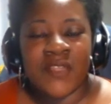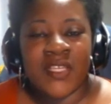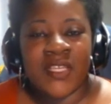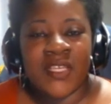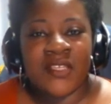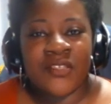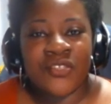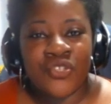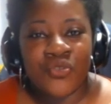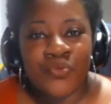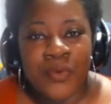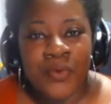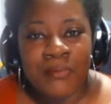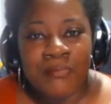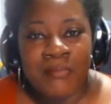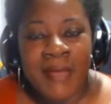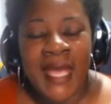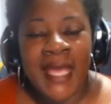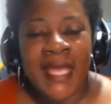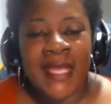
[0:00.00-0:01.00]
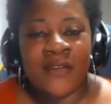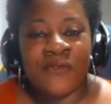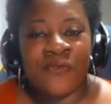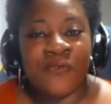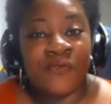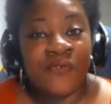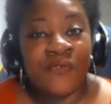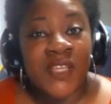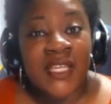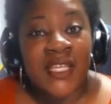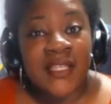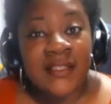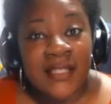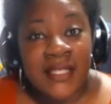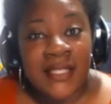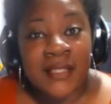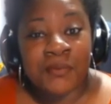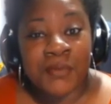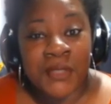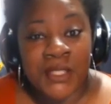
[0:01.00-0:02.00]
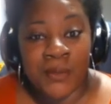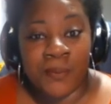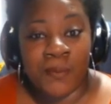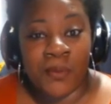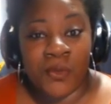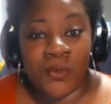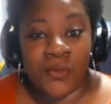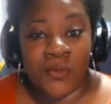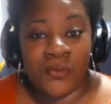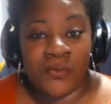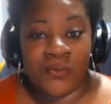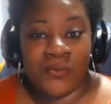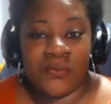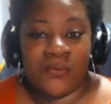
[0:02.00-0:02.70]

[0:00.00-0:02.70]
is to remain feeling people